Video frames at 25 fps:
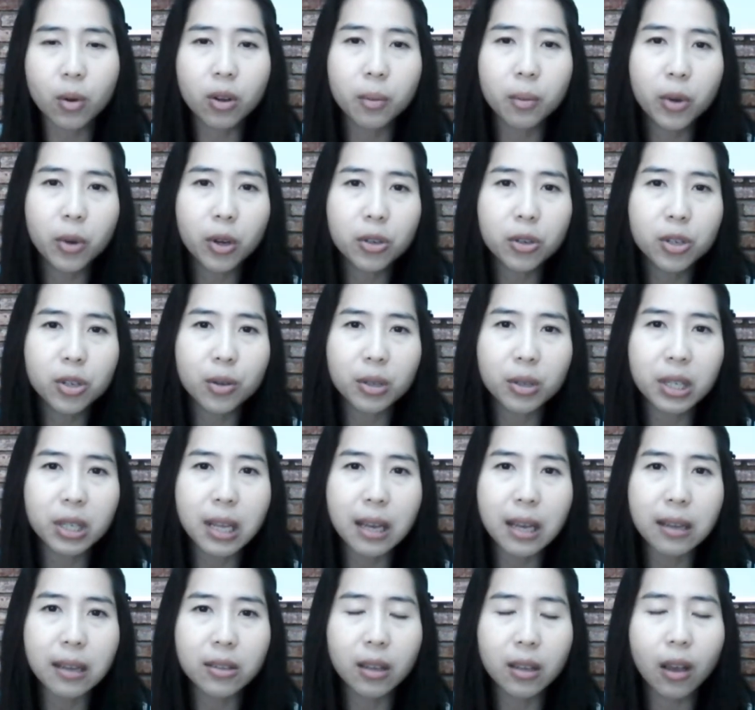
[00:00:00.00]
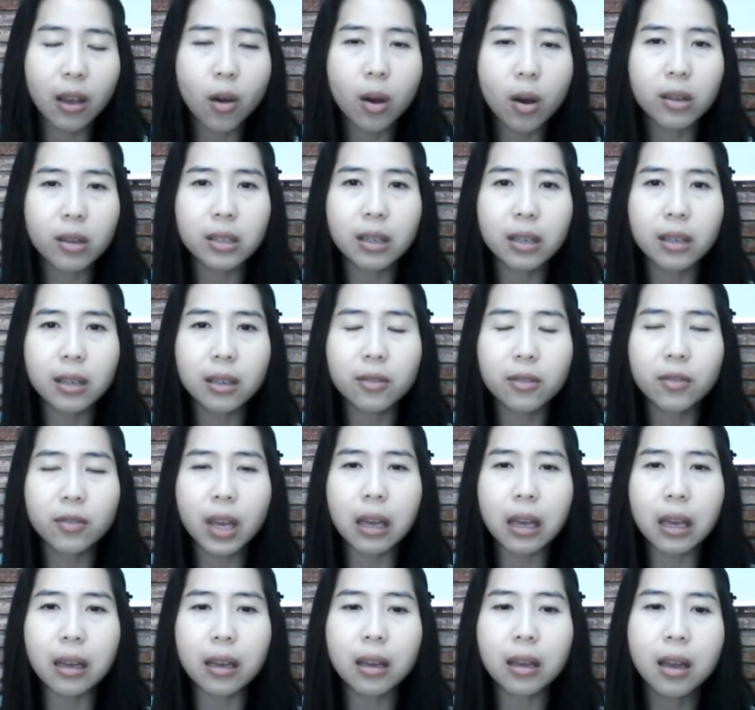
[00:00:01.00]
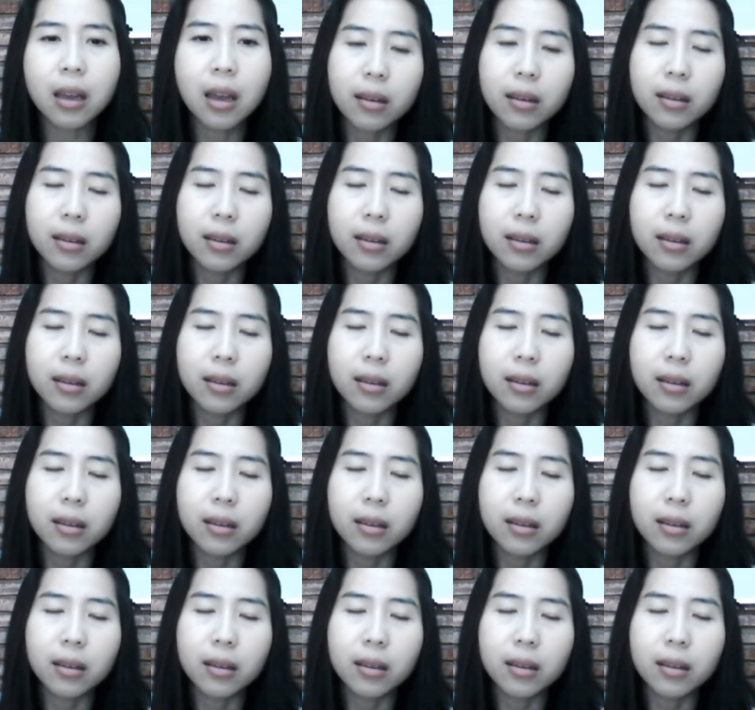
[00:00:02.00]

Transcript: commercials they see on TV.